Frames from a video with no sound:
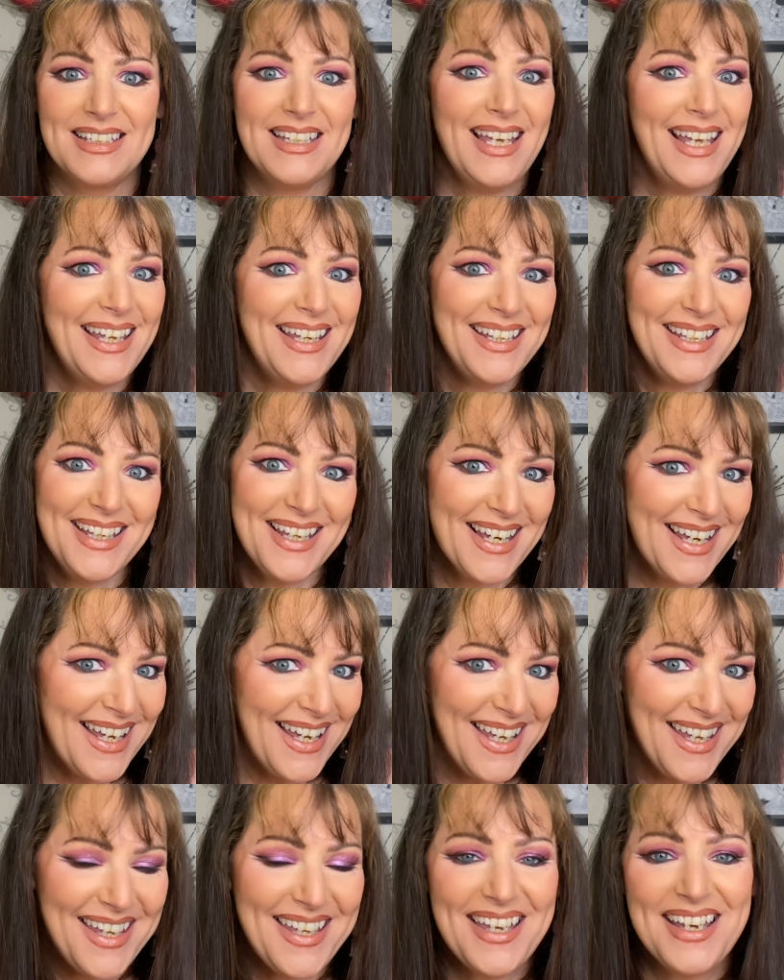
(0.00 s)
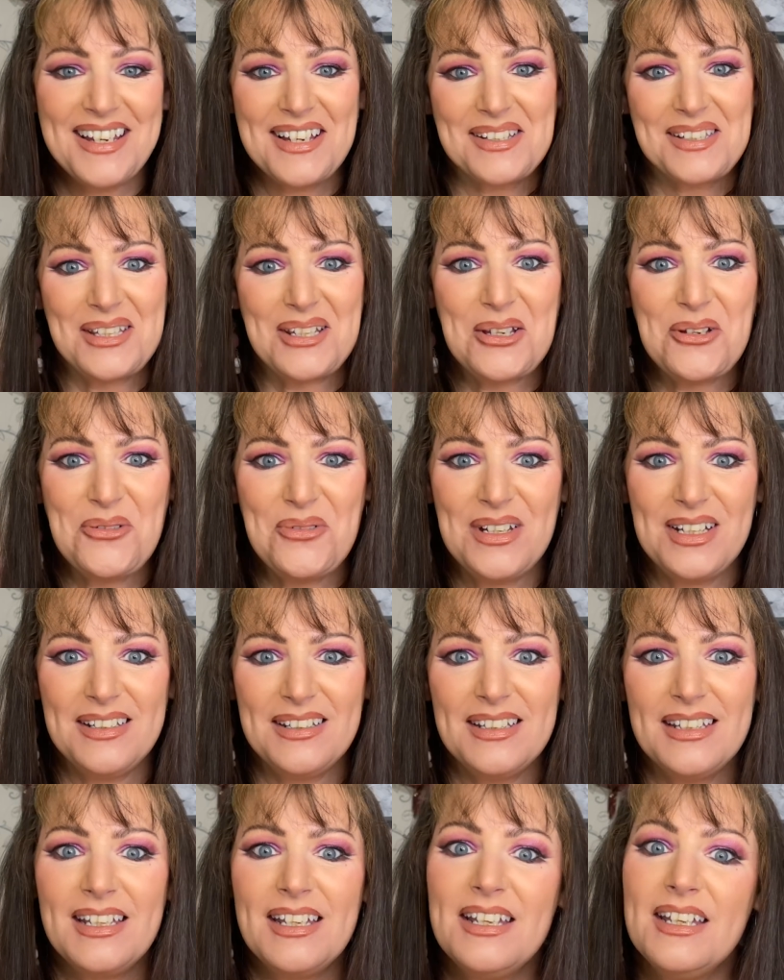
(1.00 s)
Hey, hey, how's it
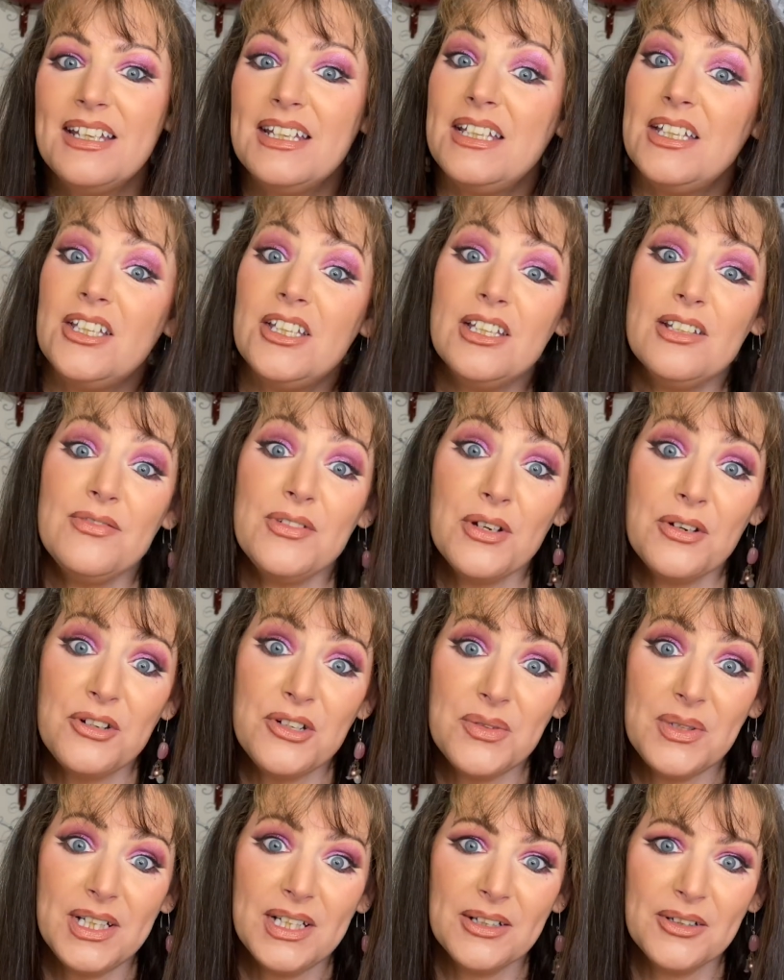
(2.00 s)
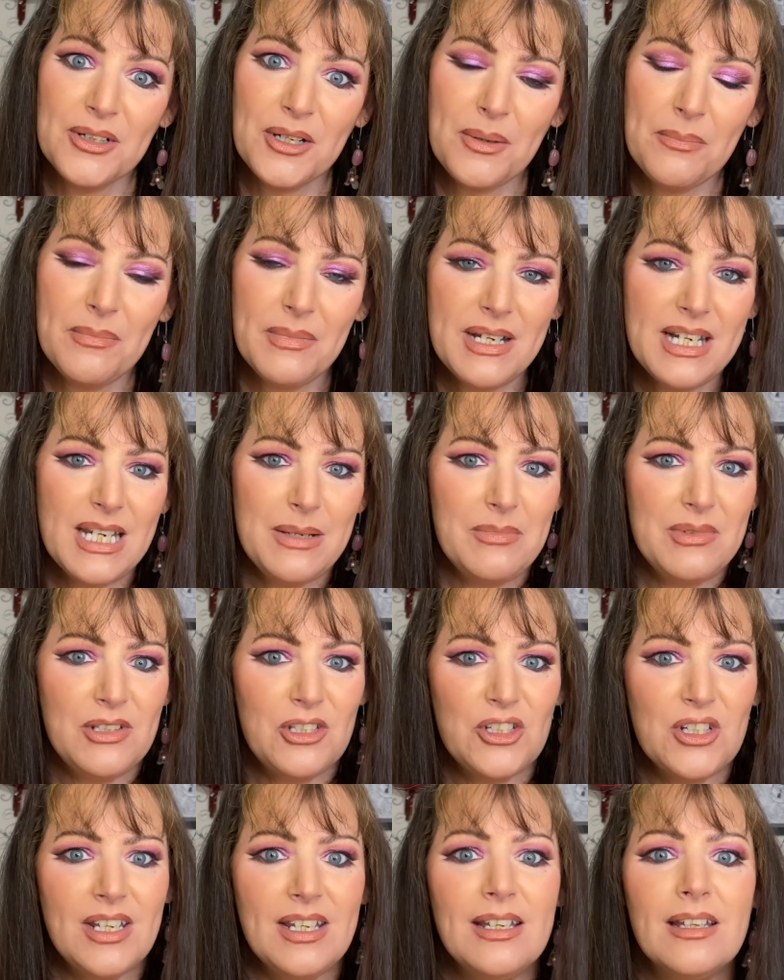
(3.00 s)
going? If you're new here, my name is
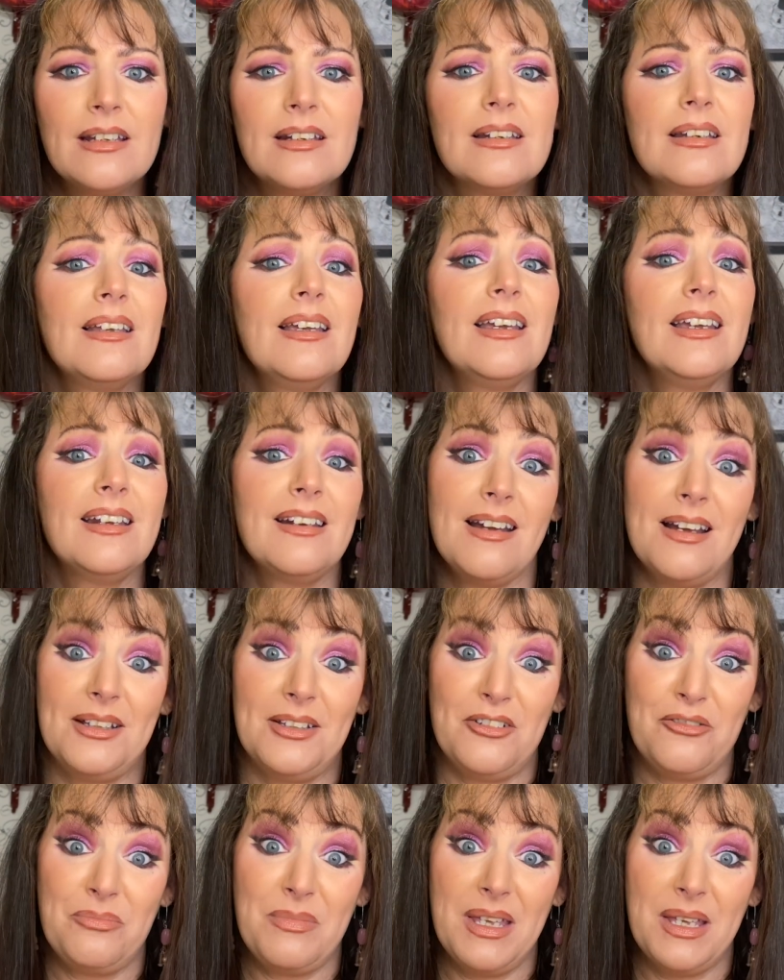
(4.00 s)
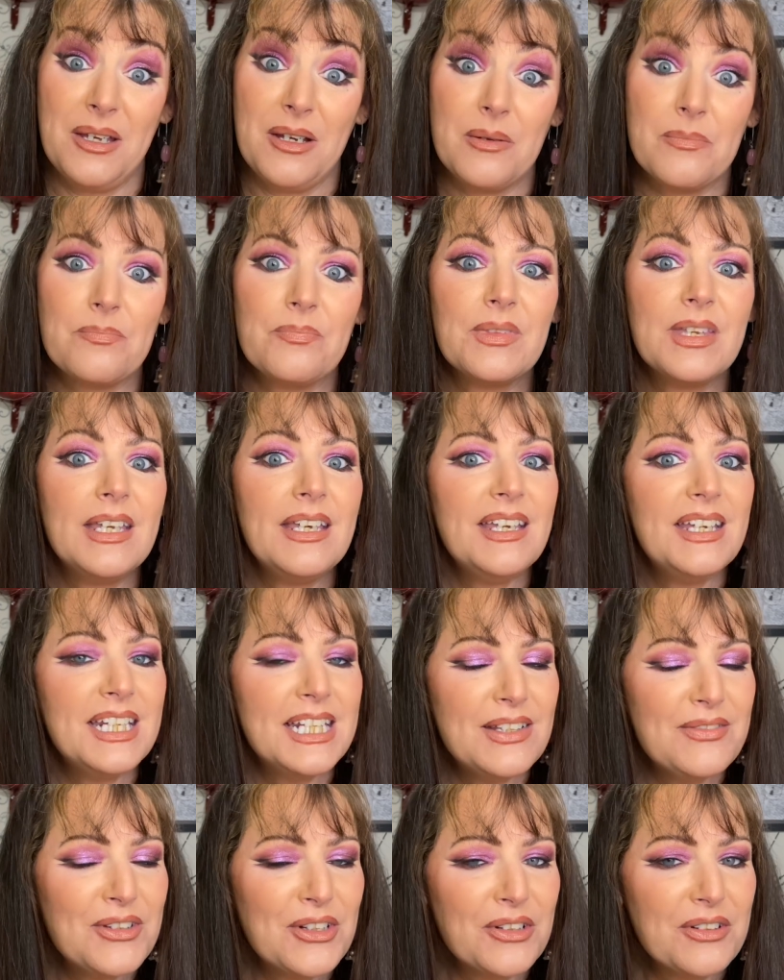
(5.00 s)
Jan and I love makeup.
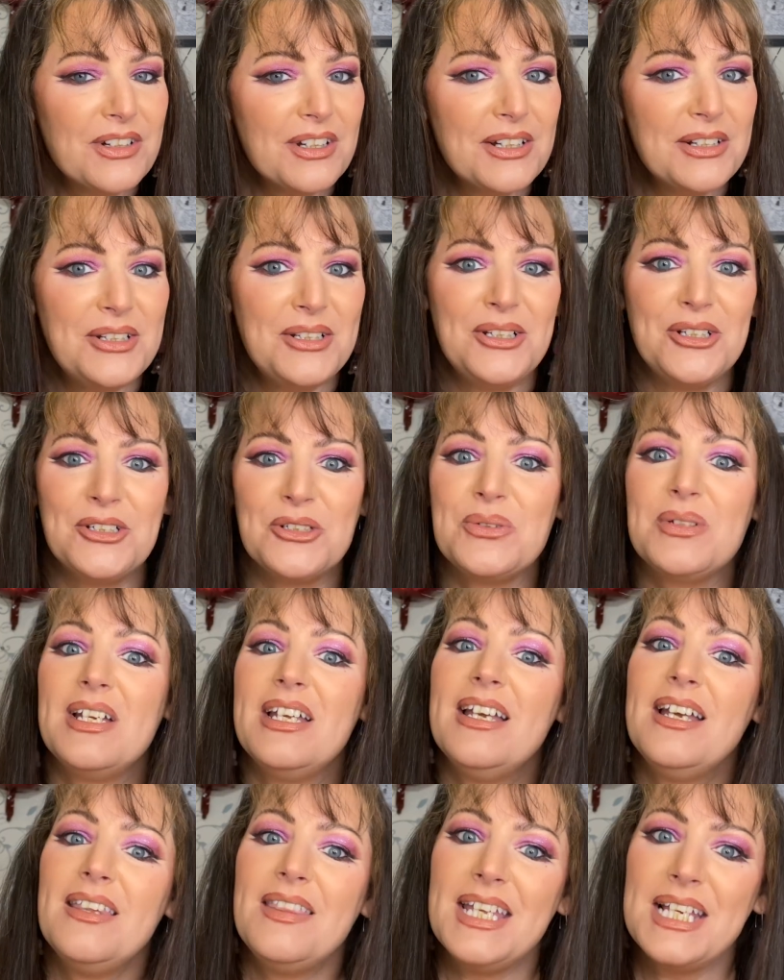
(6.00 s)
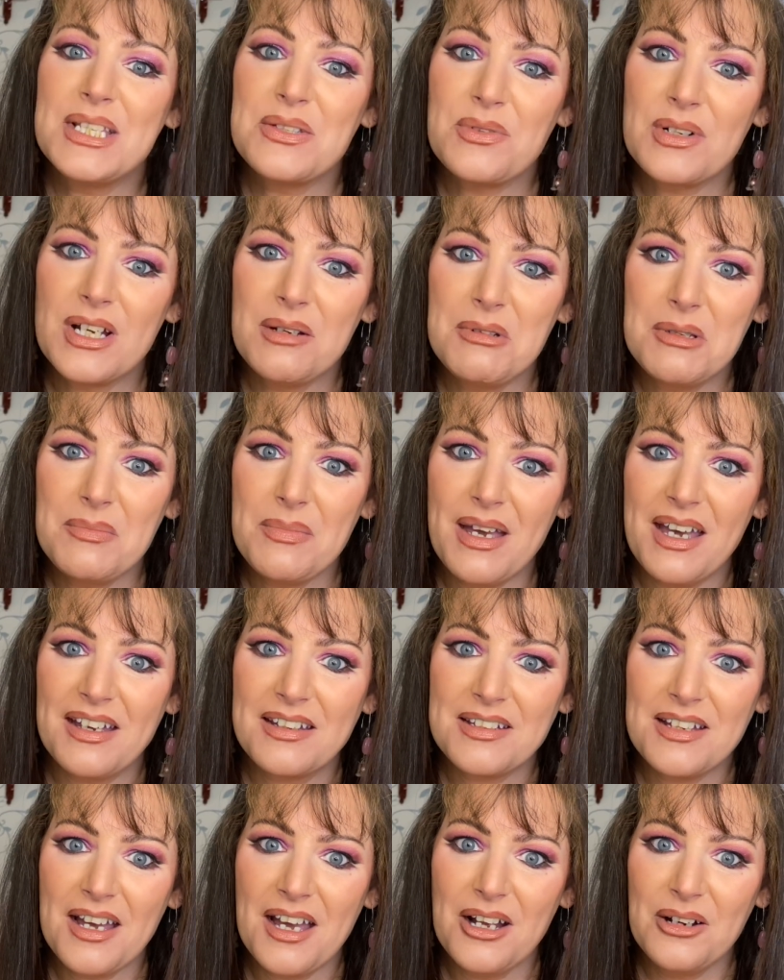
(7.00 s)
And if you're not new, thanks for coming
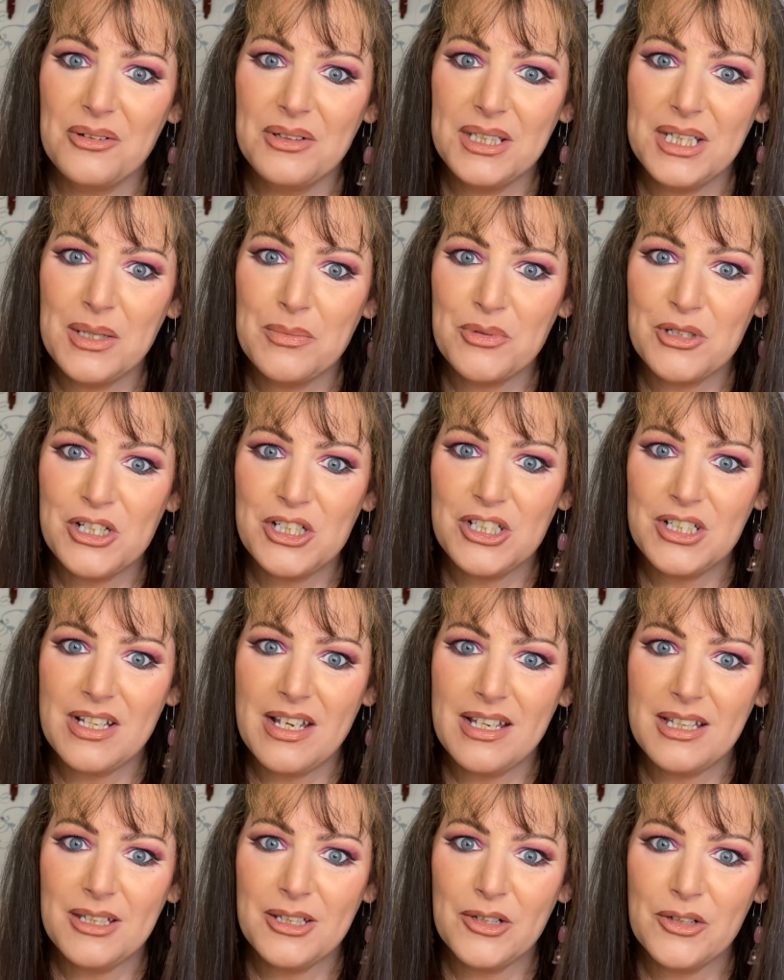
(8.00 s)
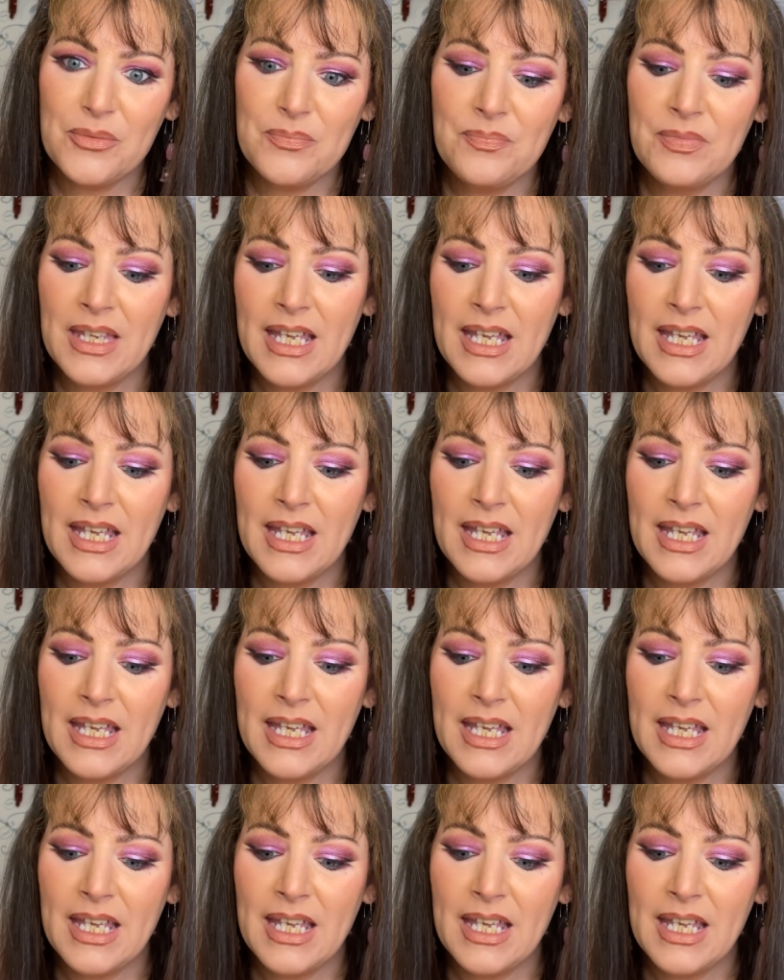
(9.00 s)
back. I really appreciate you.